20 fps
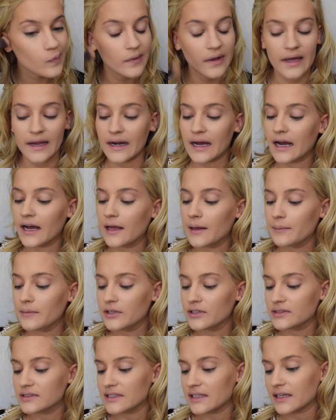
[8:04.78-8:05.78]
And I'm
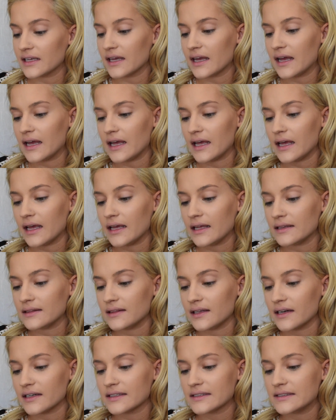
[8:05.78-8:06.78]
using a
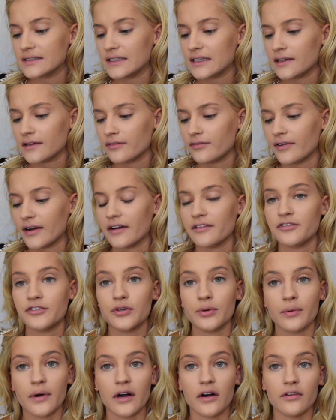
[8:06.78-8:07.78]
Luxie
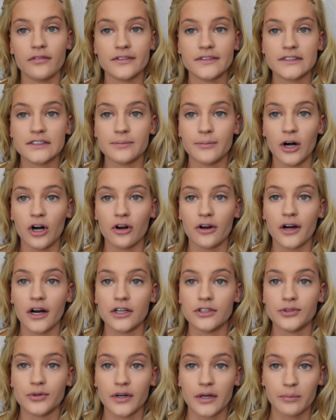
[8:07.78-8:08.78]
512 small
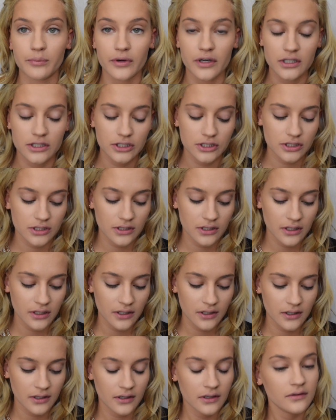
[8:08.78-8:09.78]
contouring brush,
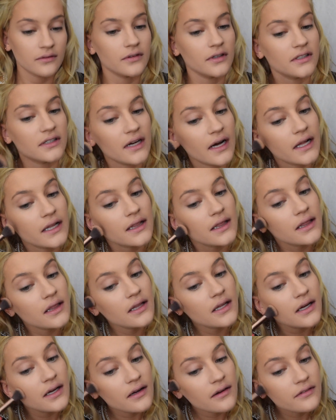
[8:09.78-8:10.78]
which I
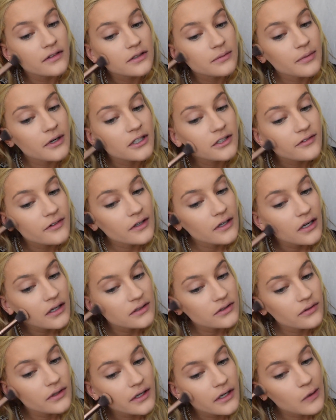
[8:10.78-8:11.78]
love this brush for
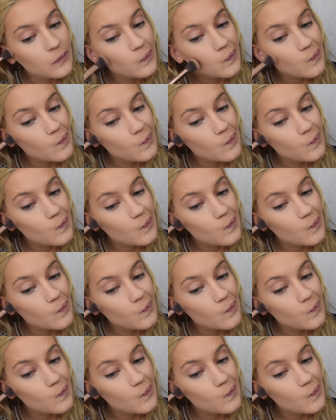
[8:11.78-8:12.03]
contouring.